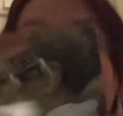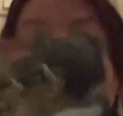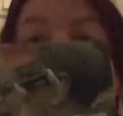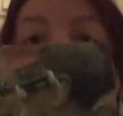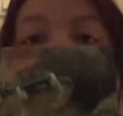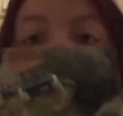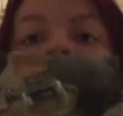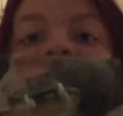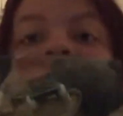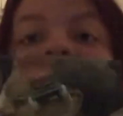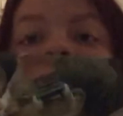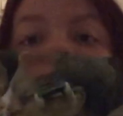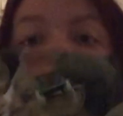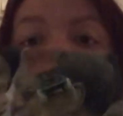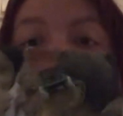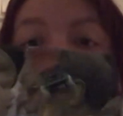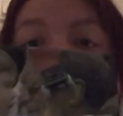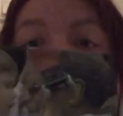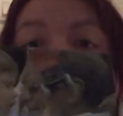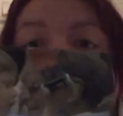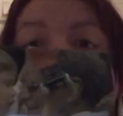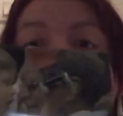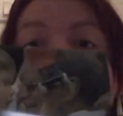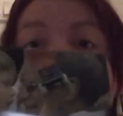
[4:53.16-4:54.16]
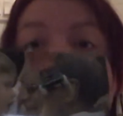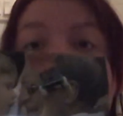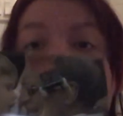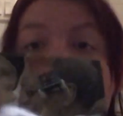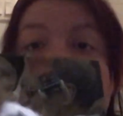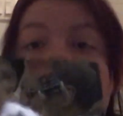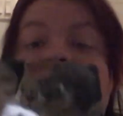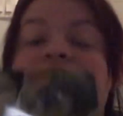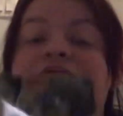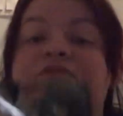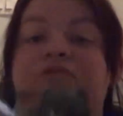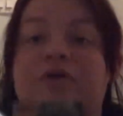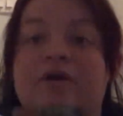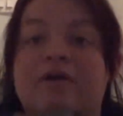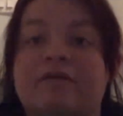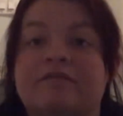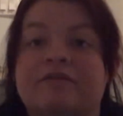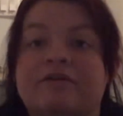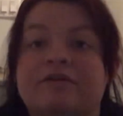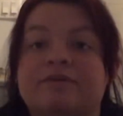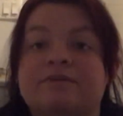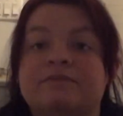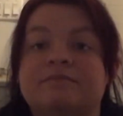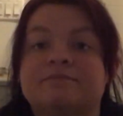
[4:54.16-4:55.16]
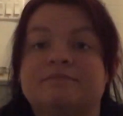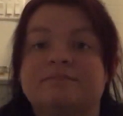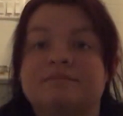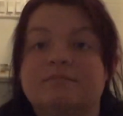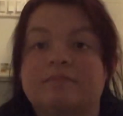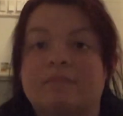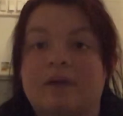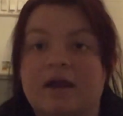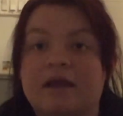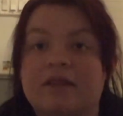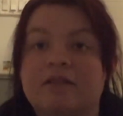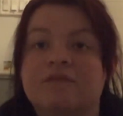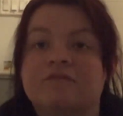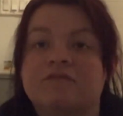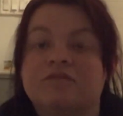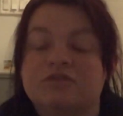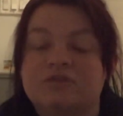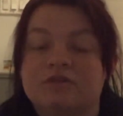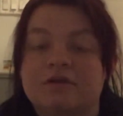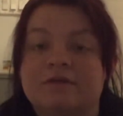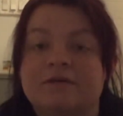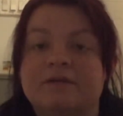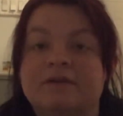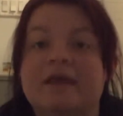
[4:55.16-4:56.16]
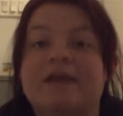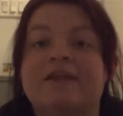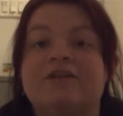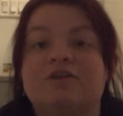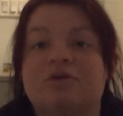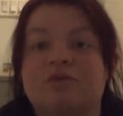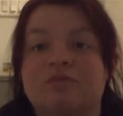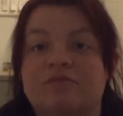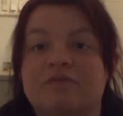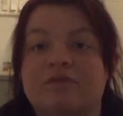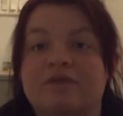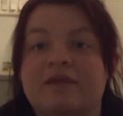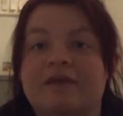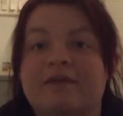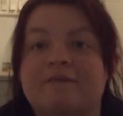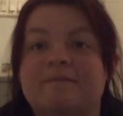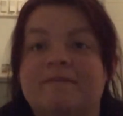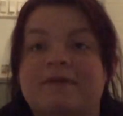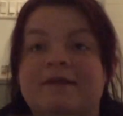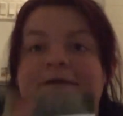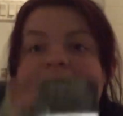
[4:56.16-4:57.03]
that your dad will love you forever. I love you, son, and don't forget me.